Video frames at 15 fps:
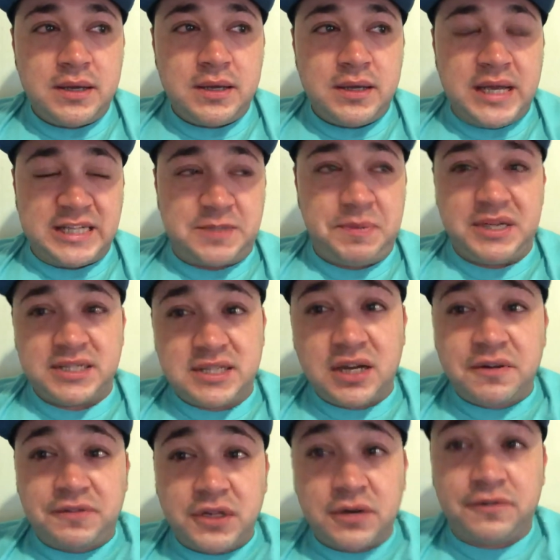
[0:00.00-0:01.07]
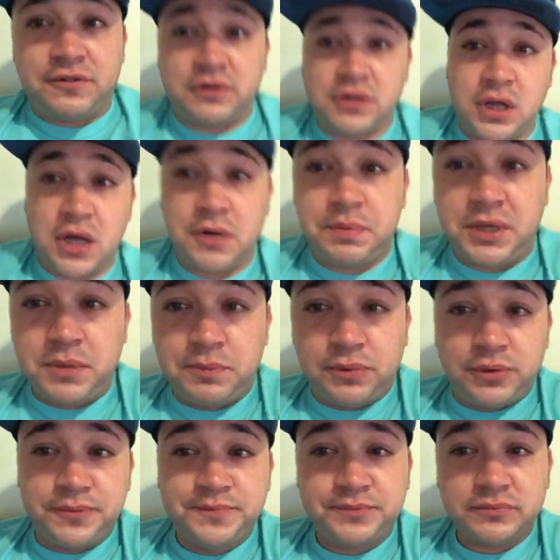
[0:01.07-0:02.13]
it's been a tough year for a lot of
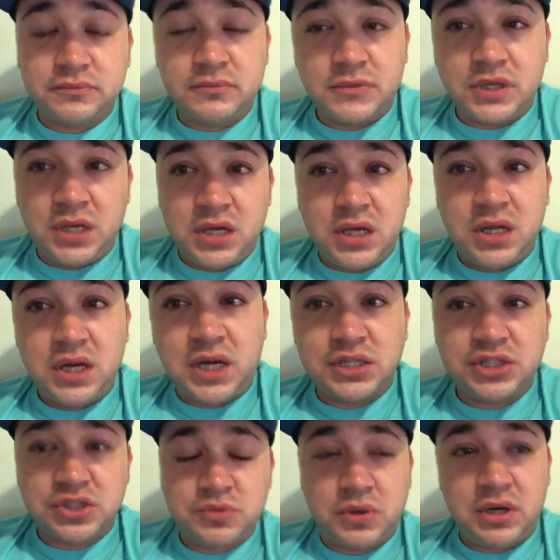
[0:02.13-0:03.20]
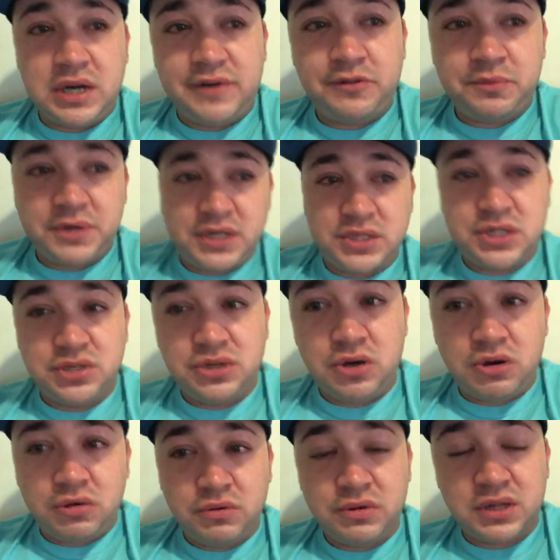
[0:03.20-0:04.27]
people. And I just want everybody to
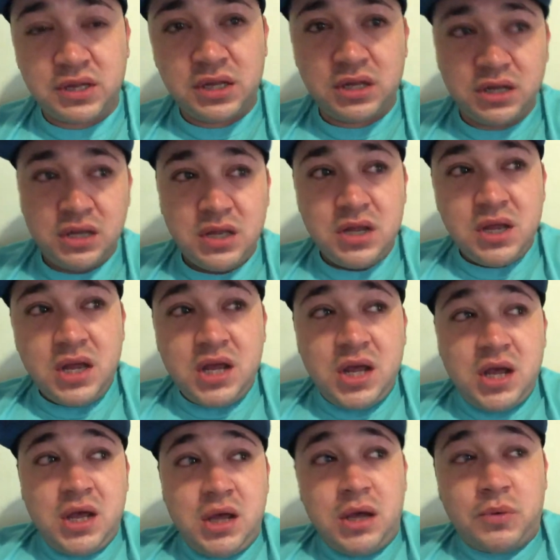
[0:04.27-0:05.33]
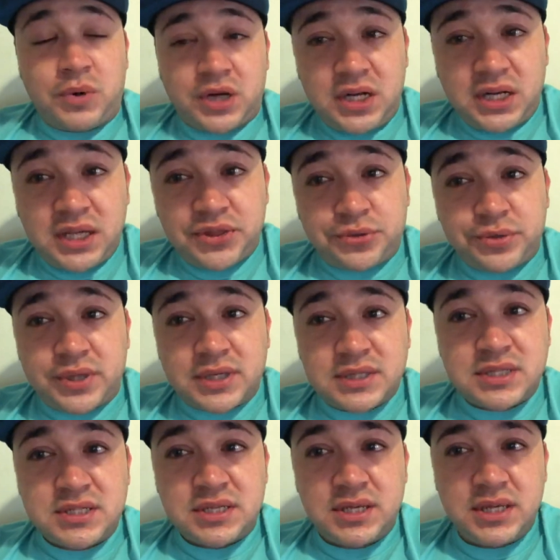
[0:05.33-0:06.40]
know that we're going to get through
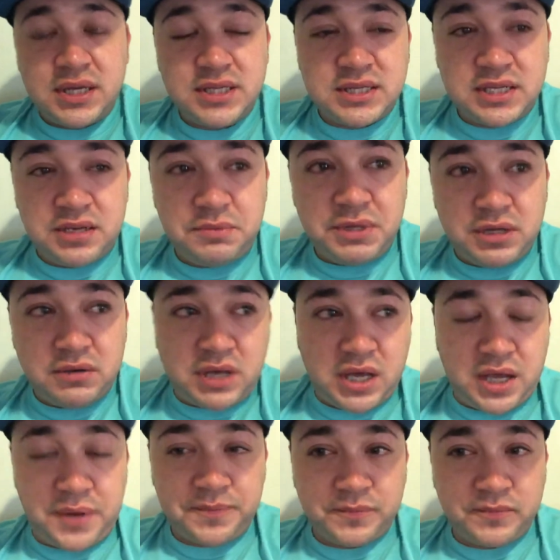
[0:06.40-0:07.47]
this. It's going to be okay.